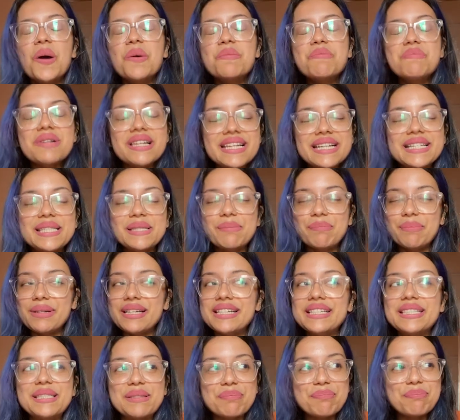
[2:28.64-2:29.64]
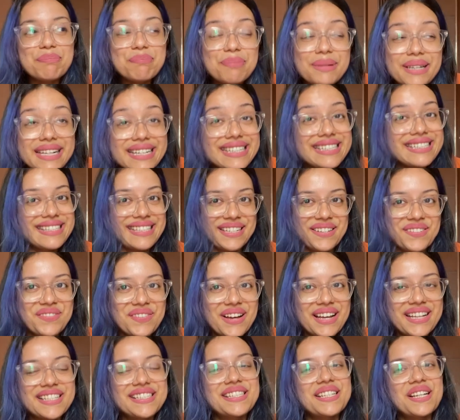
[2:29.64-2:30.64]
please, please, please
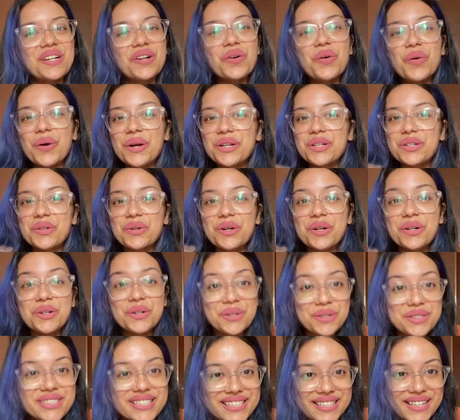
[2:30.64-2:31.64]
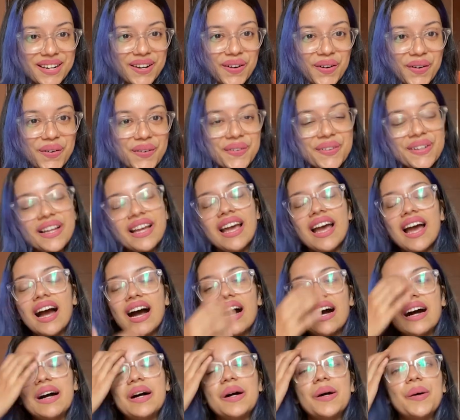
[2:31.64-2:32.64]
invest in going to a good salon.
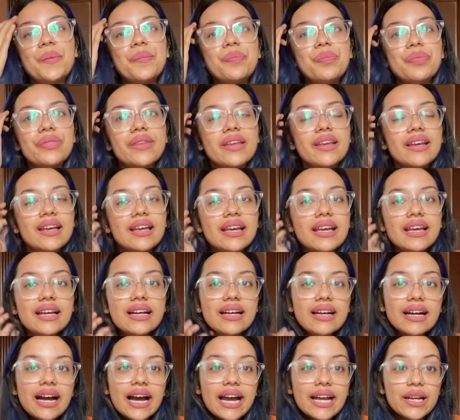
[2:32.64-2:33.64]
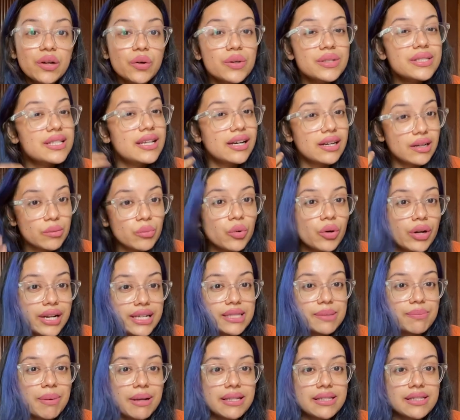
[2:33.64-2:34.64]
Um, I know it's a little more
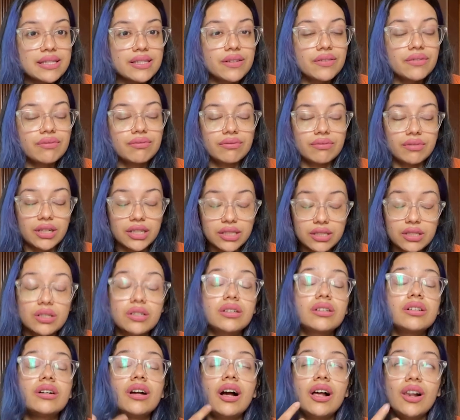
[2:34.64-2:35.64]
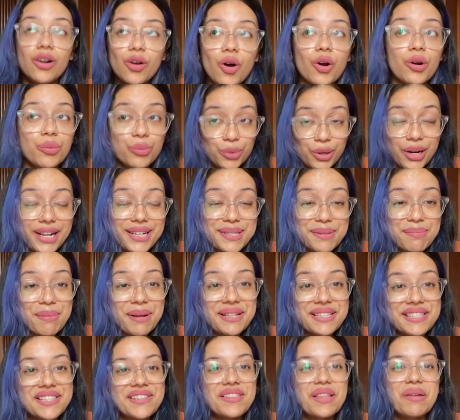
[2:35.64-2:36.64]
expensive. It's a lot more
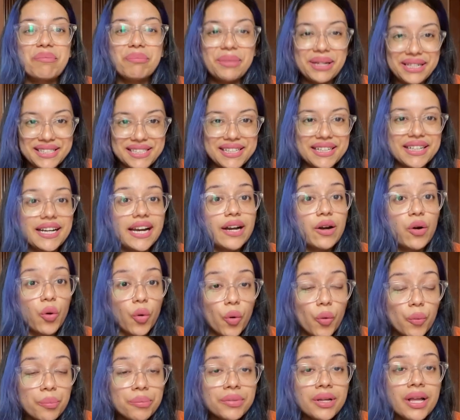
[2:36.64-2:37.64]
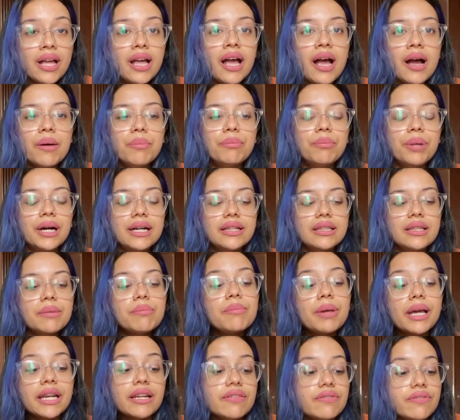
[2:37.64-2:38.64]
expensive than bleaching it at home. But the
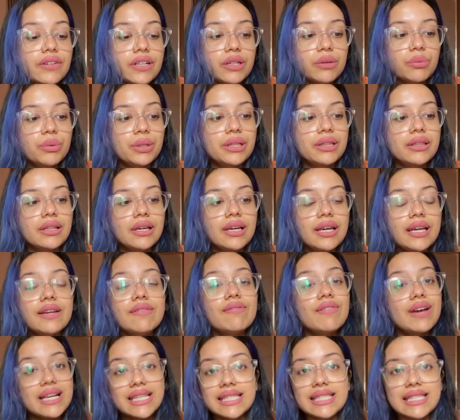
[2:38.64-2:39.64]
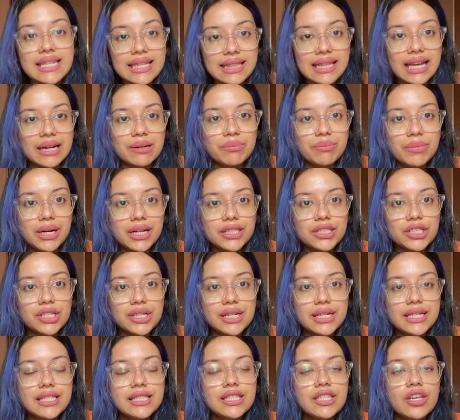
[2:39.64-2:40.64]
benefit with investing that
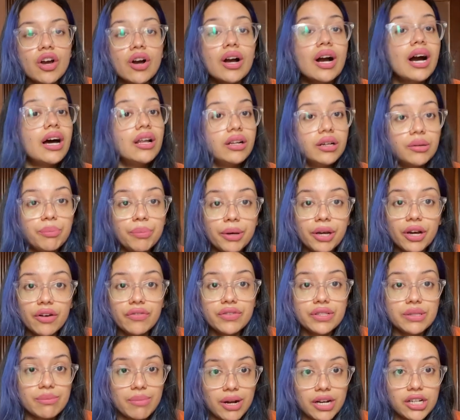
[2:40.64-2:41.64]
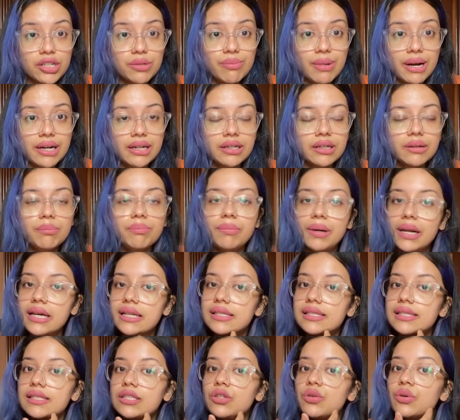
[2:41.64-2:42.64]
much is your color payoff is much better.
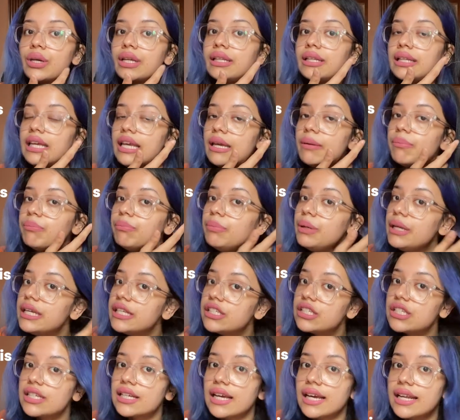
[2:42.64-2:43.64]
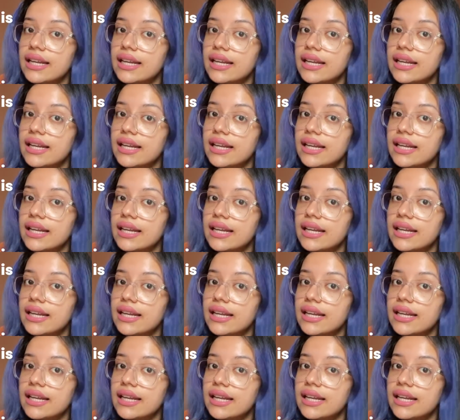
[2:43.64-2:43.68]
Plus, you can keep bleaching